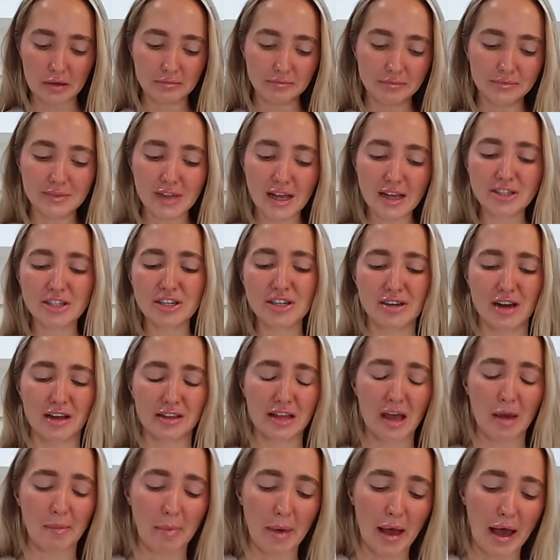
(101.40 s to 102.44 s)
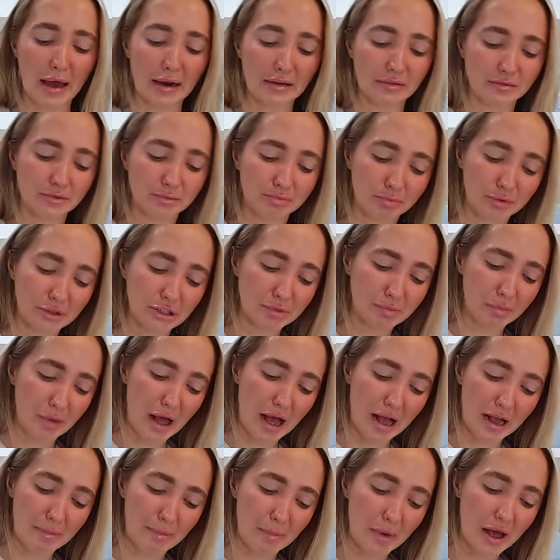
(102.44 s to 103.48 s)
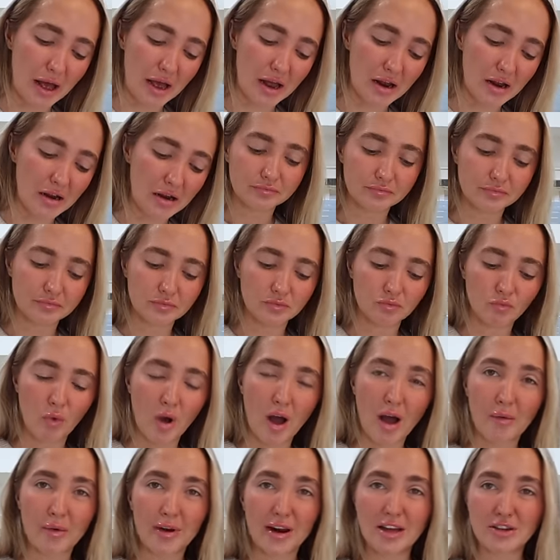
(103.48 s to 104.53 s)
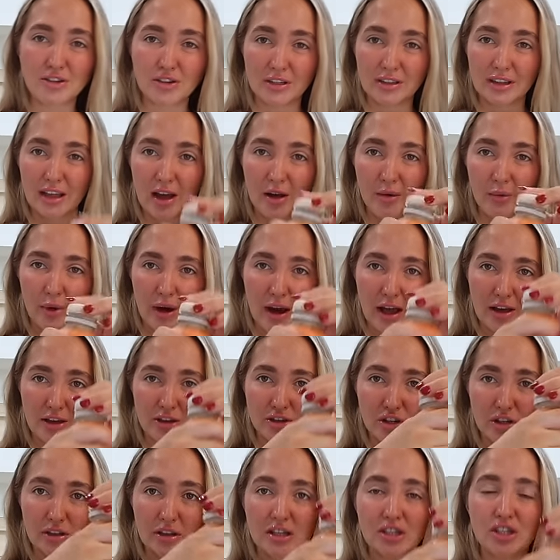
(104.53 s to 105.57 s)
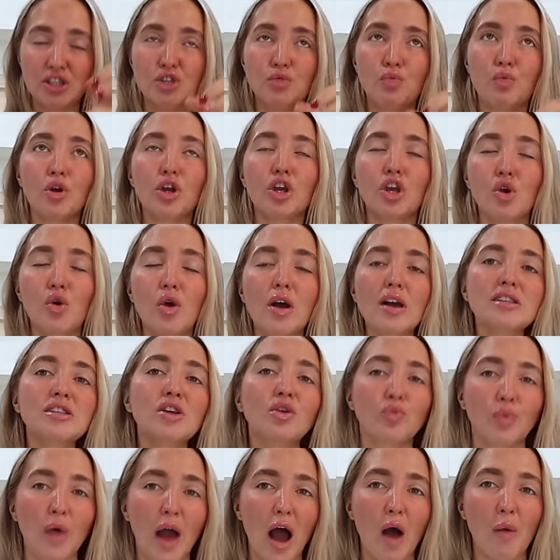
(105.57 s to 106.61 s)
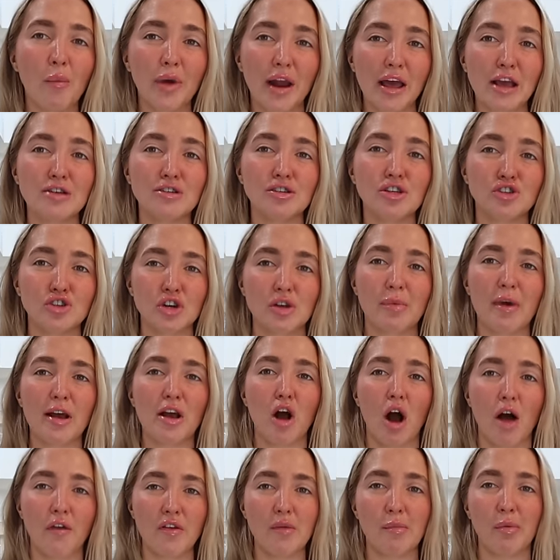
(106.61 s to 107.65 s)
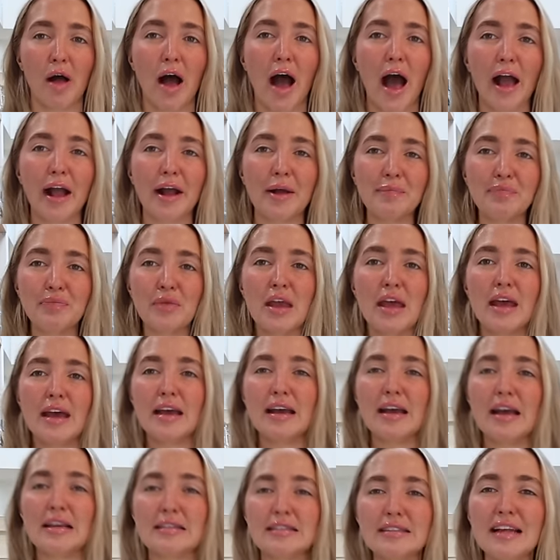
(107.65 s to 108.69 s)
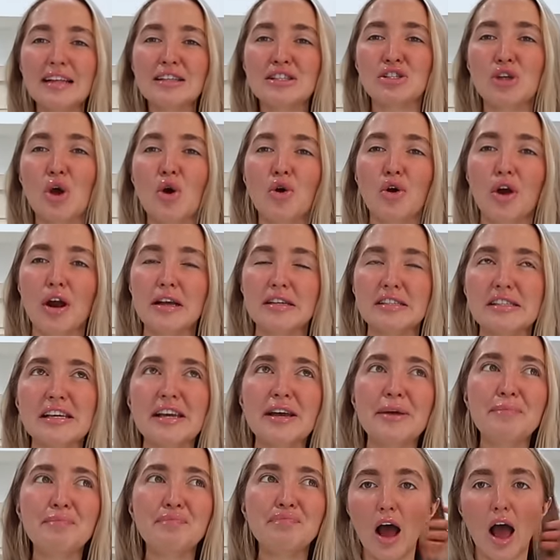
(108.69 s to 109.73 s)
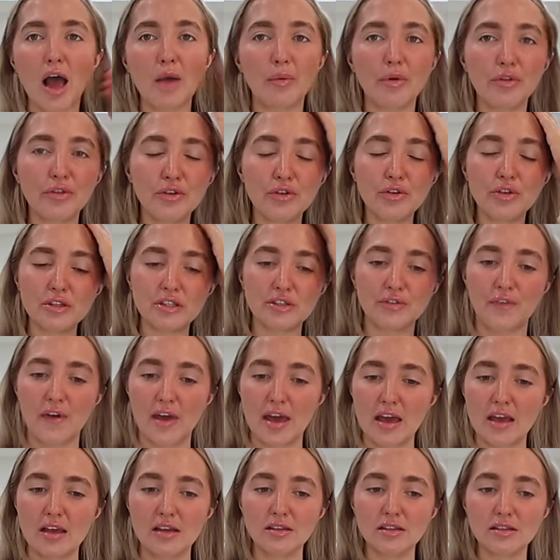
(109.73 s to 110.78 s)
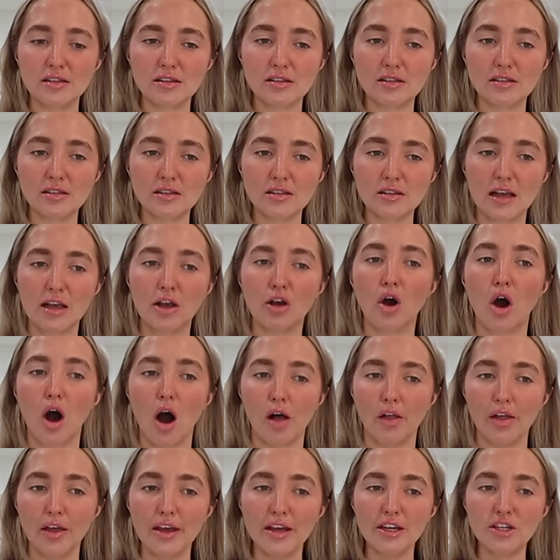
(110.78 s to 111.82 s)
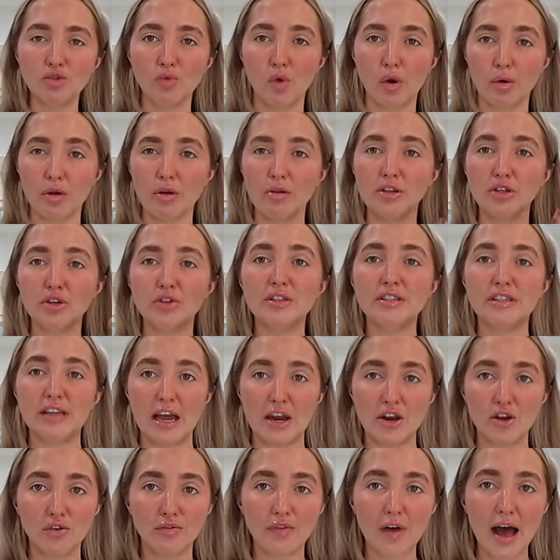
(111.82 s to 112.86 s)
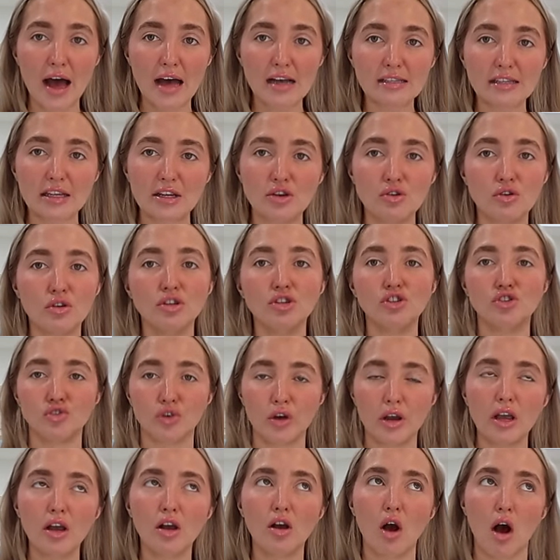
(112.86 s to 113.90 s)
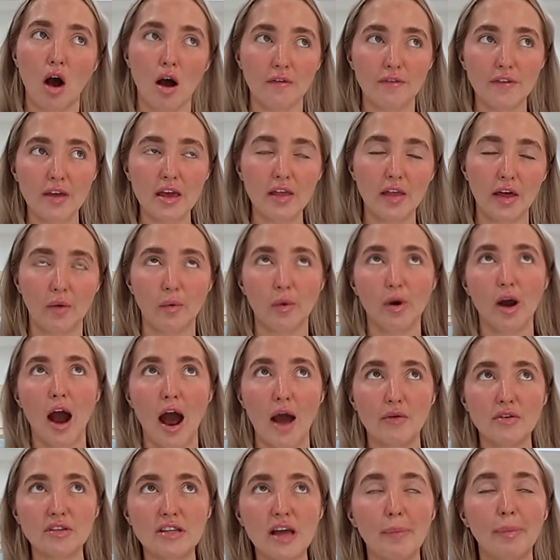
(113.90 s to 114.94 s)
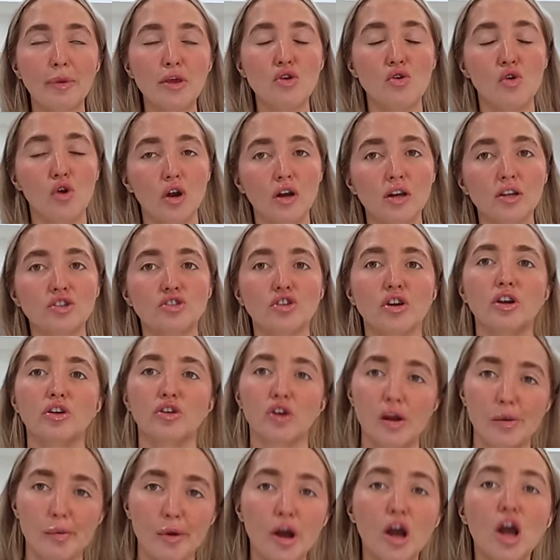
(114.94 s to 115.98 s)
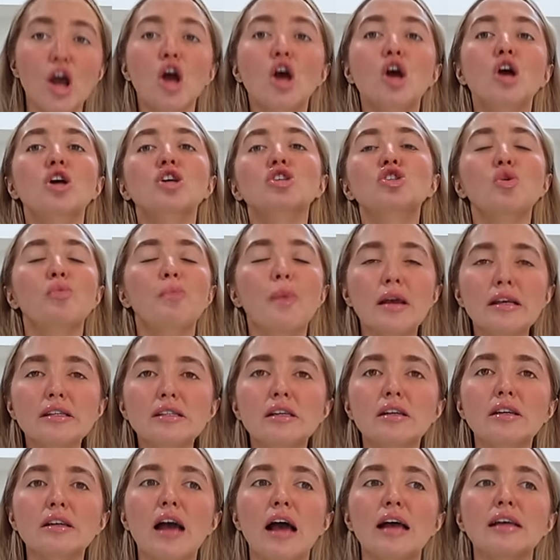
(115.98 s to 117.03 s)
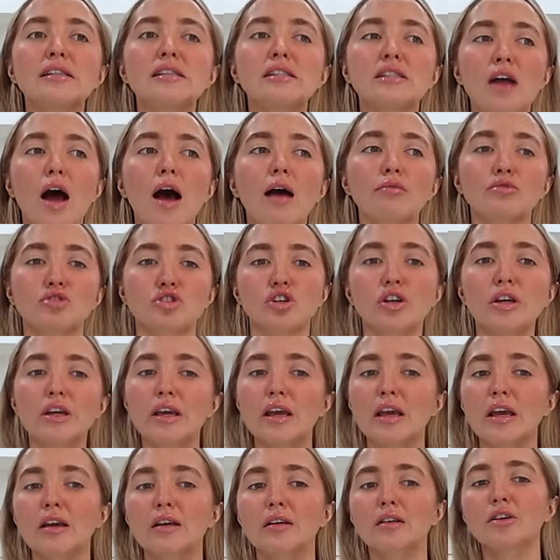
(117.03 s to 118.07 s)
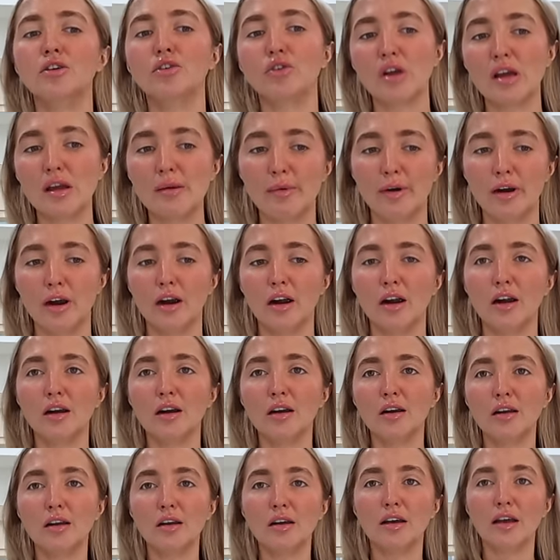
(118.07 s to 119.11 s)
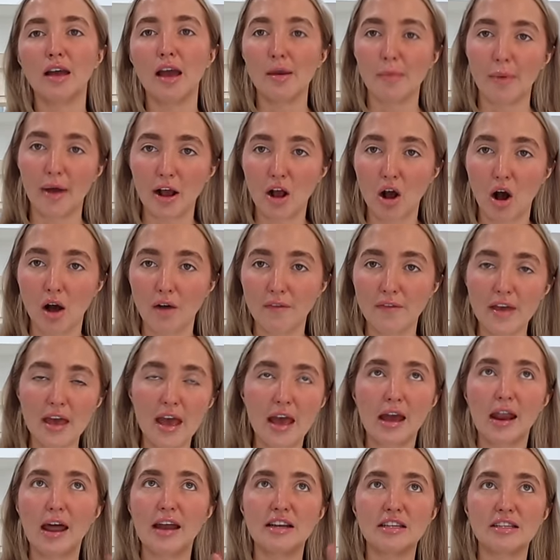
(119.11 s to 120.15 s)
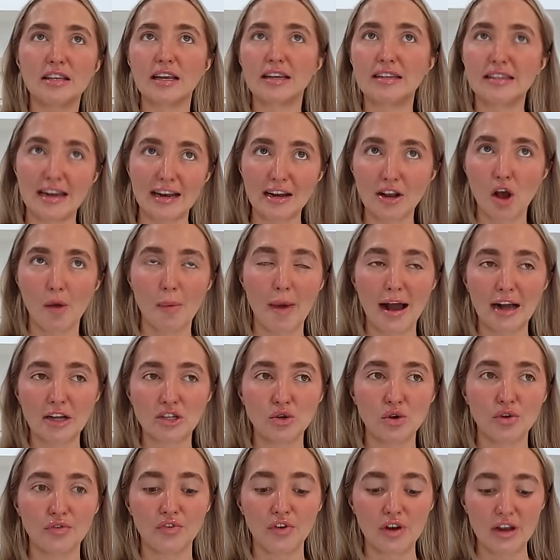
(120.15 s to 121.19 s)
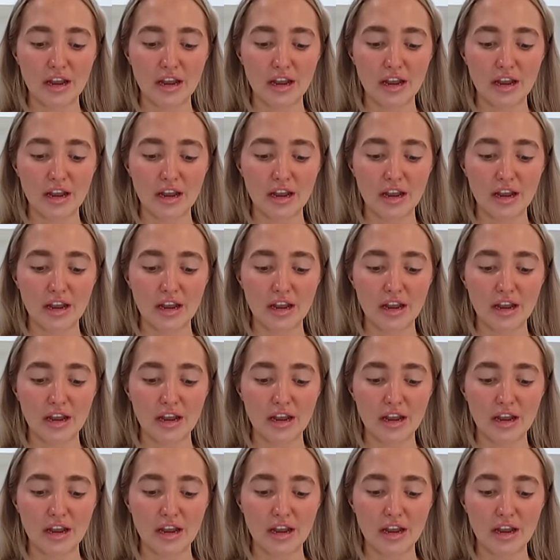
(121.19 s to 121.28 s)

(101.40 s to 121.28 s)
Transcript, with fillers: It's actually not that bad. Was black, but why would I drink that when I could drink this? Were you guys around when I used to drink my coffee black? Isn't that so crazy? I went through this phase in college where we would do the Daniel fast and you could drink coffee, like where I was at, but you couldn't drink creamer. So basically, I stopped drinking creamer in my coffee and I just like didn't go back to it for